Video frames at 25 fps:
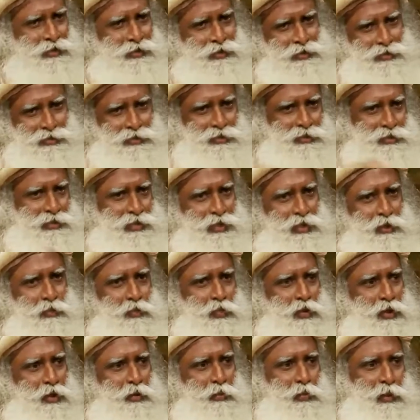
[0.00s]
It's just like a
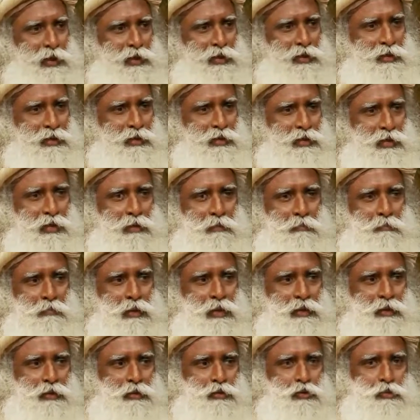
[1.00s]
whirlwind,
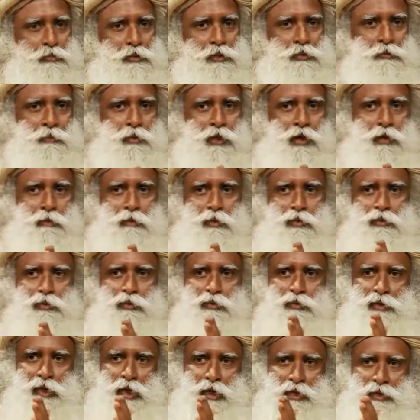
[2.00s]
but you must be able
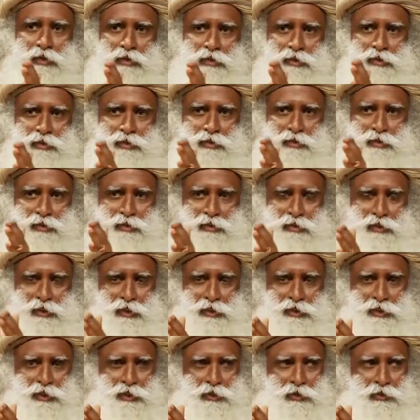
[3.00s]
to direct it in the
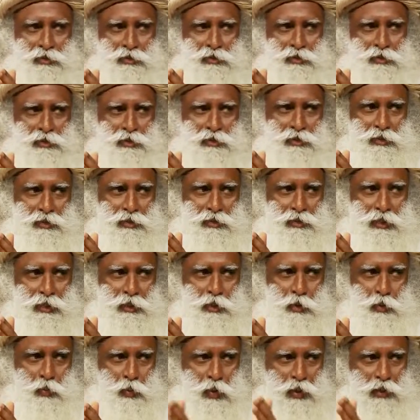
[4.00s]
direction
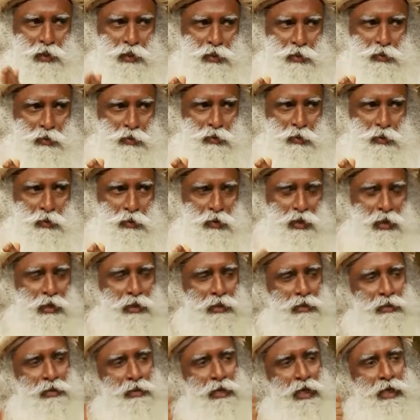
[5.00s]
that you want it to go.
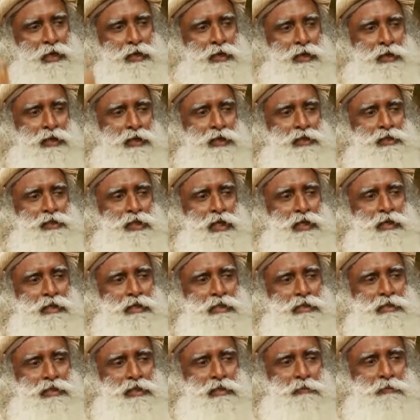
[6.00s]
That needs a
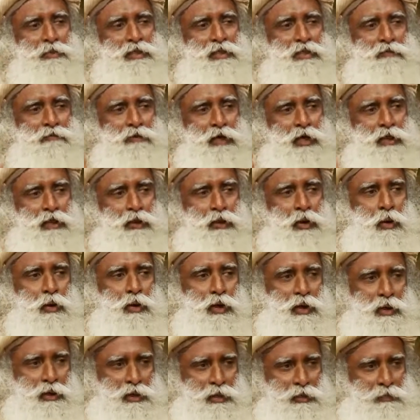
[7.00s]
little bit of
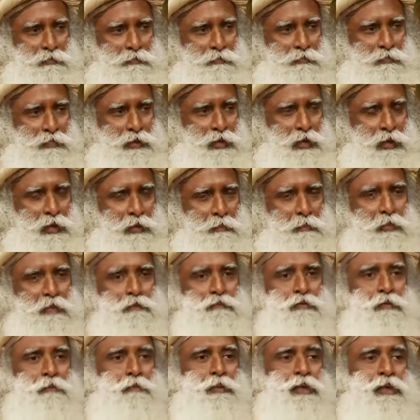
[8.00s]
authority.
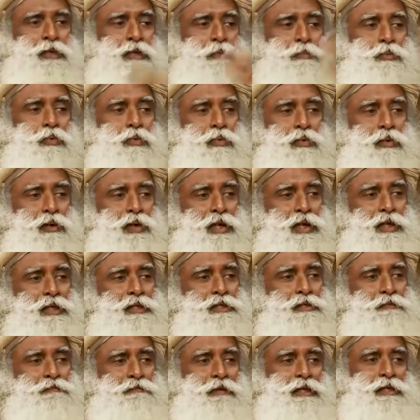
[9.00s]
But we picked up all
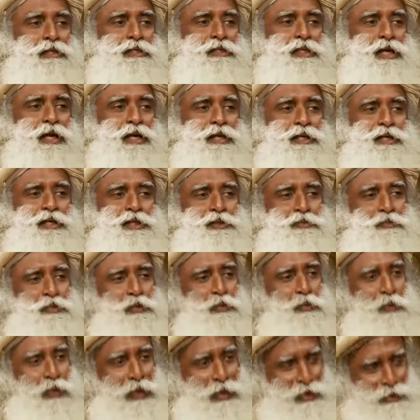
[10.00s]
kinds of fancy ideas, we
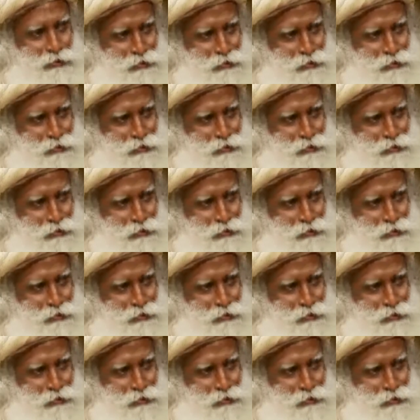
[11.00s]
don't like